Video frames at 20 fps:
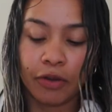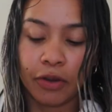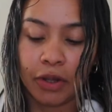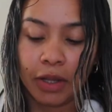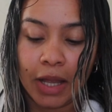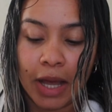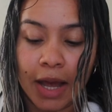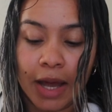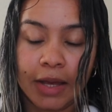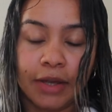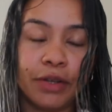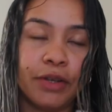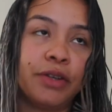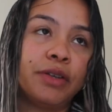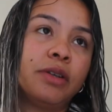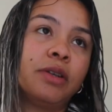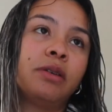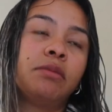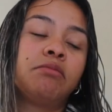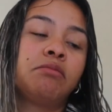for the
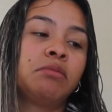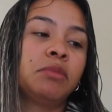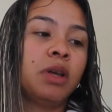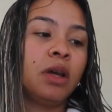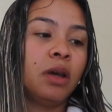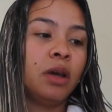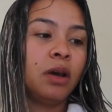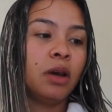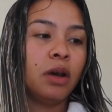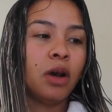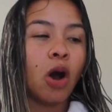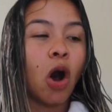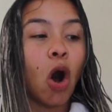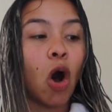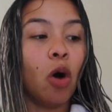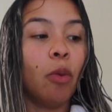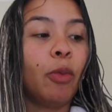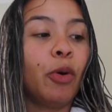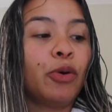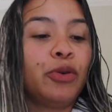last
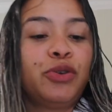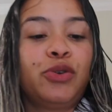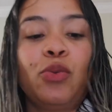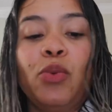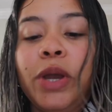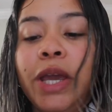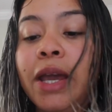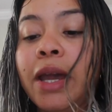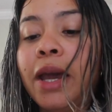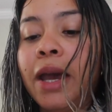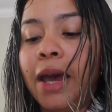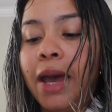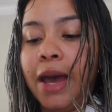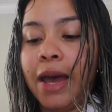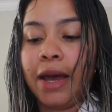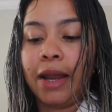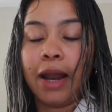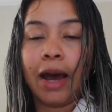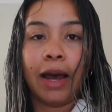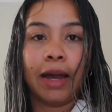almost week
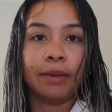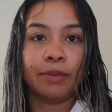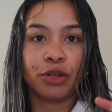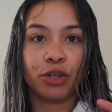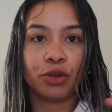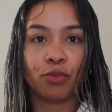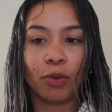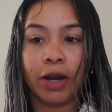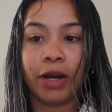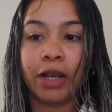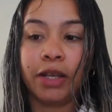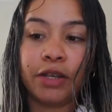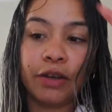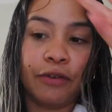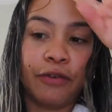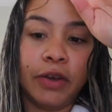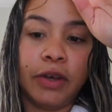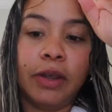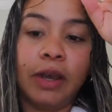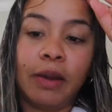and I am just ready
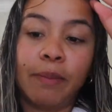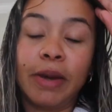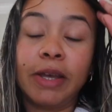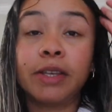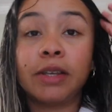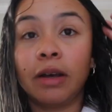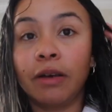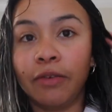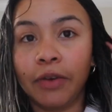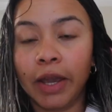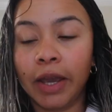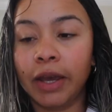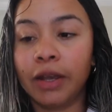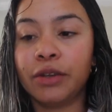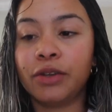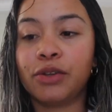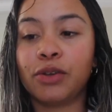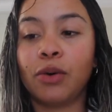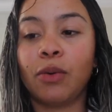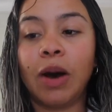to feel like myself
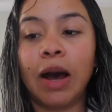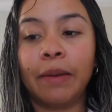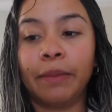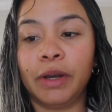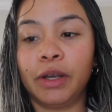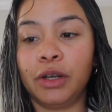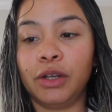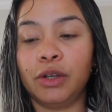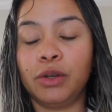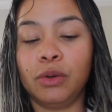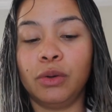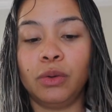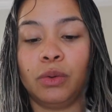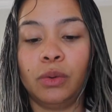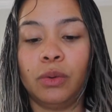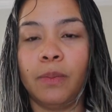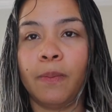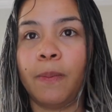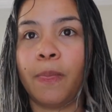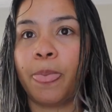again. So I'm gonna
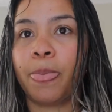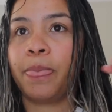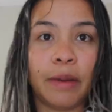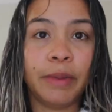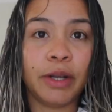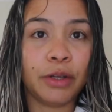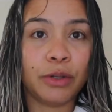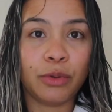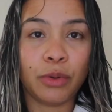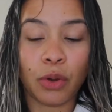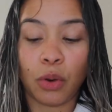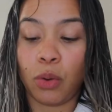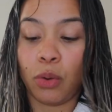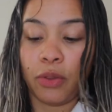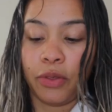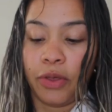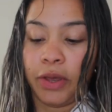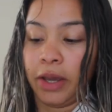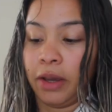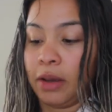do the
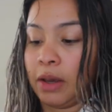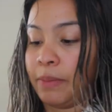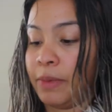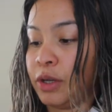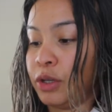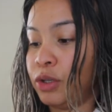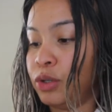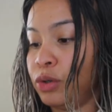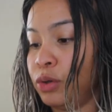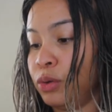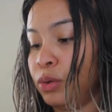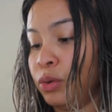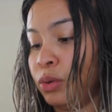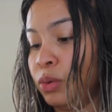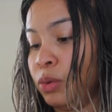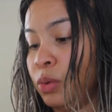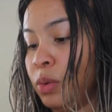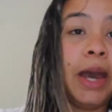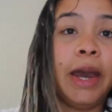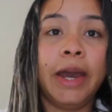whole thing. I'm gonna
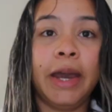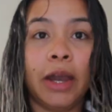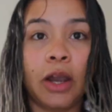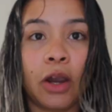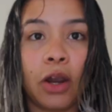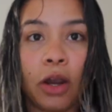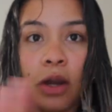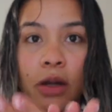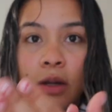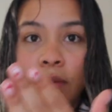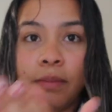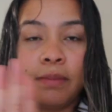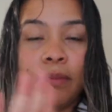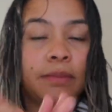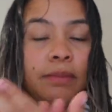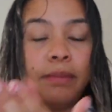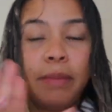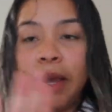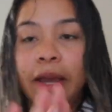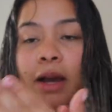do hair,
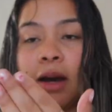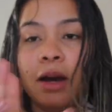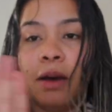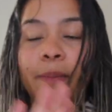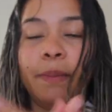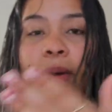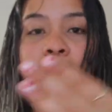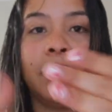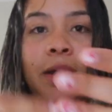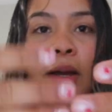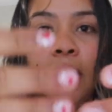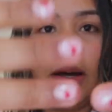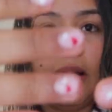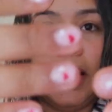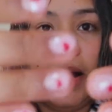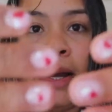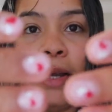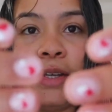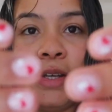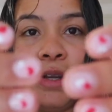makeup.
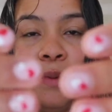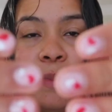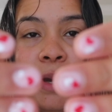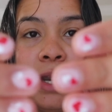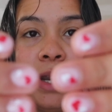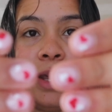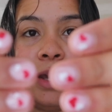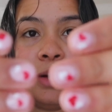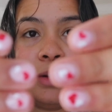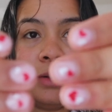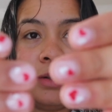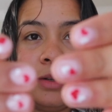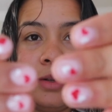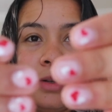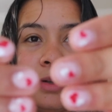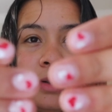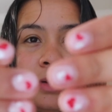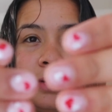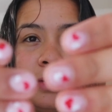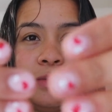I did my
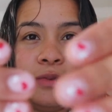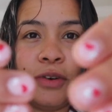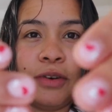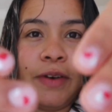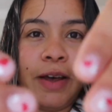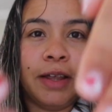nails for